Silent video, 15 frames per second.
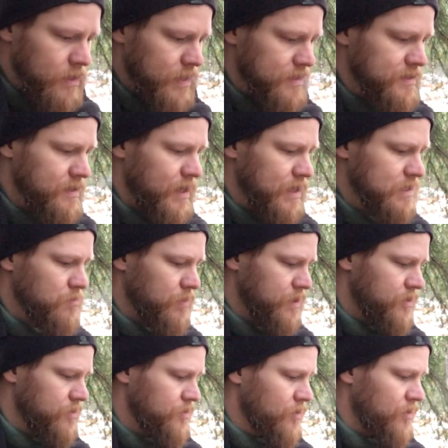It's nice when
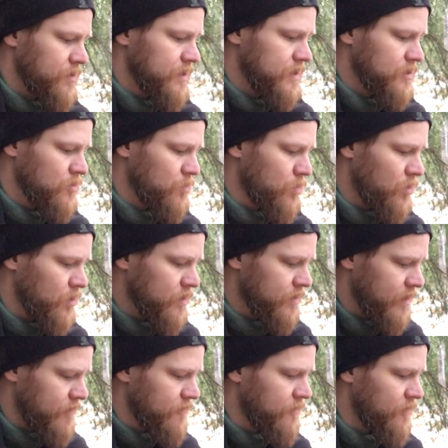you don't need to walk
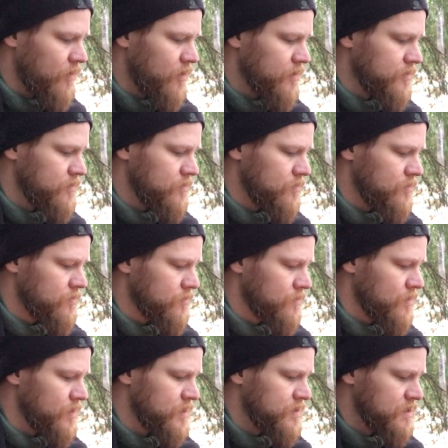that far to do
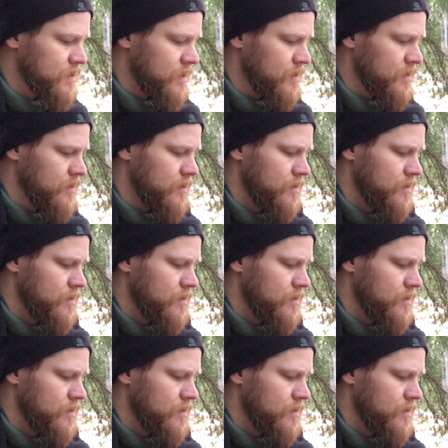this, and